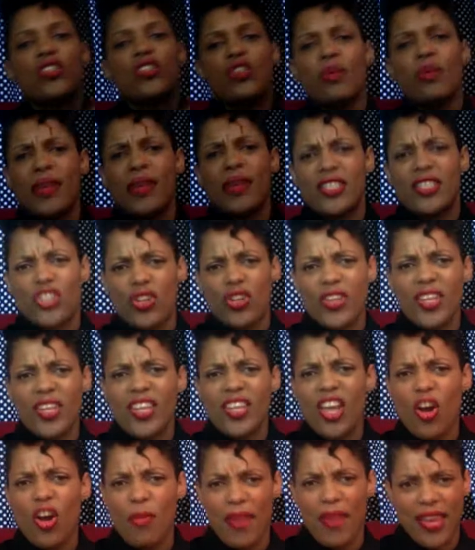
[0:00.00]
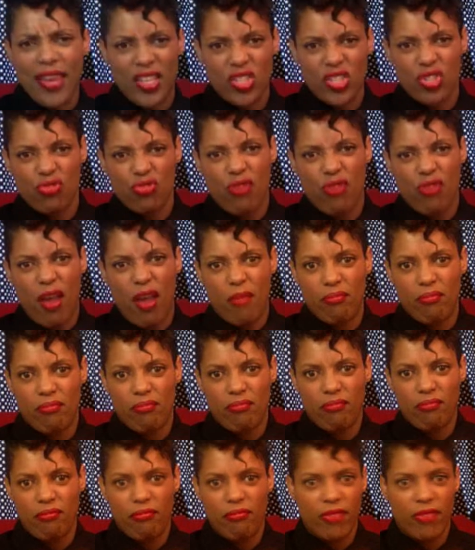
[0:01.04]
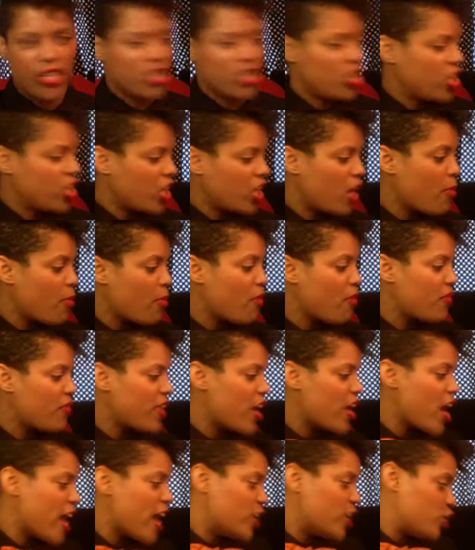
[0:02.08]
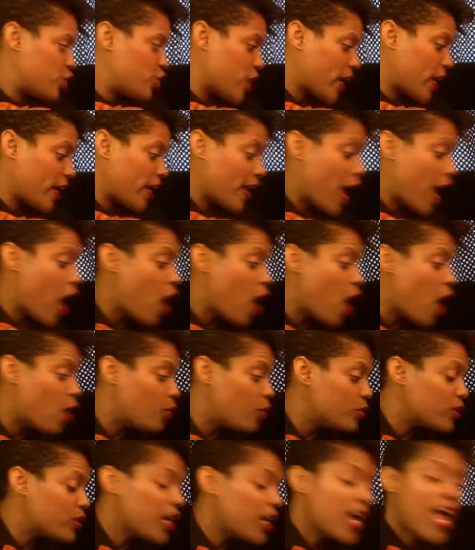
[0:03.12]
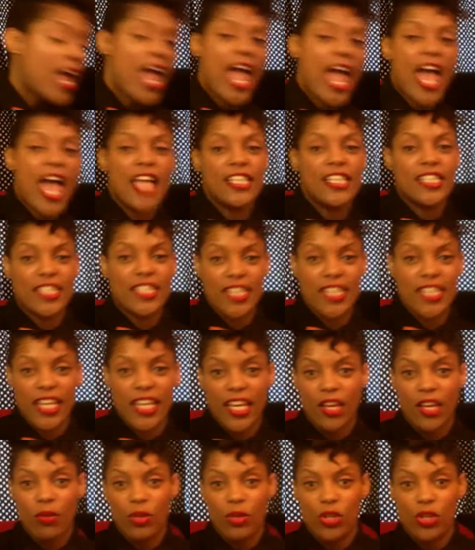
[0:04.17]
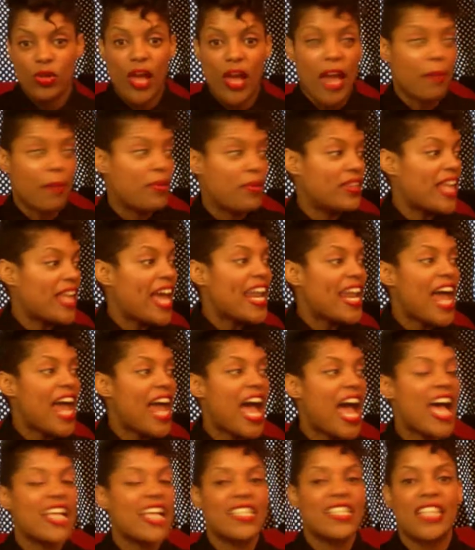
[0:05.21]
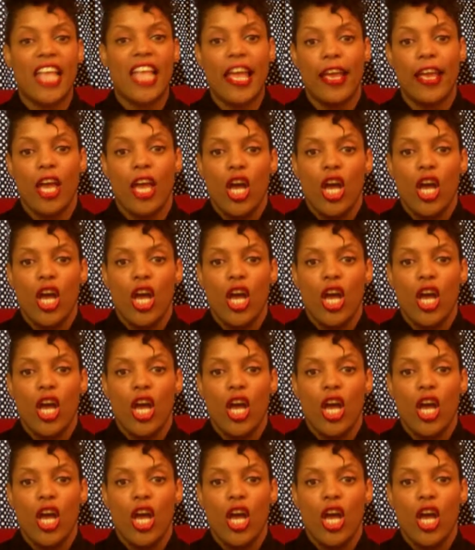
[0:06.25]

make sure that they're on my Instagram. Because you can come over there and check it out and see what you like. But that has, like,